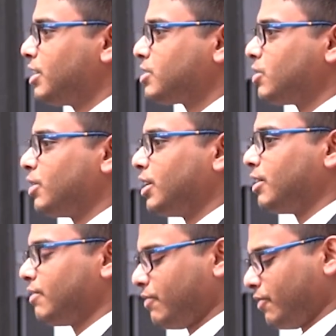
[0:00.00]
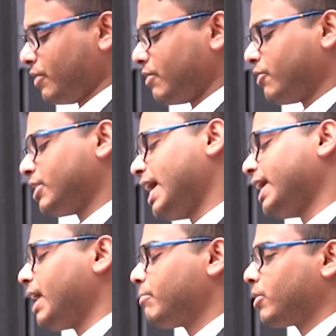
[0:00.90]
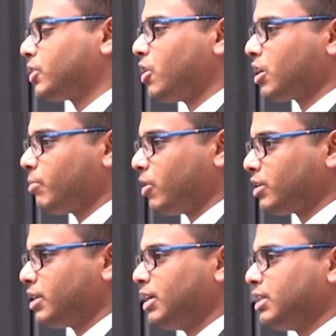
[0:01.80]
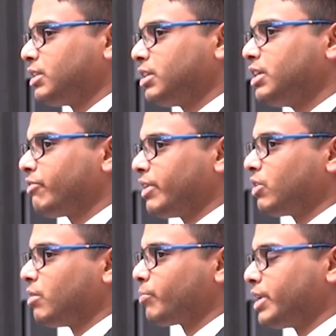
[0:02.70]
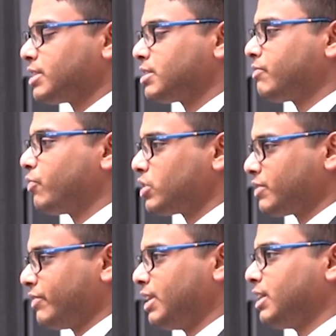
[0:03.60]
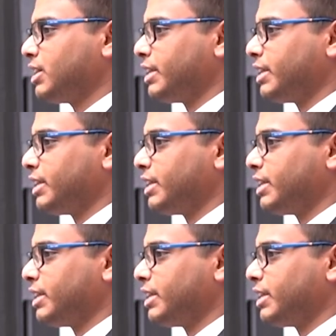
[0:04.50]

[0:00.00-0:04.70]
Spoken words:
So for that, I'm going to talk about 3 different components: force field,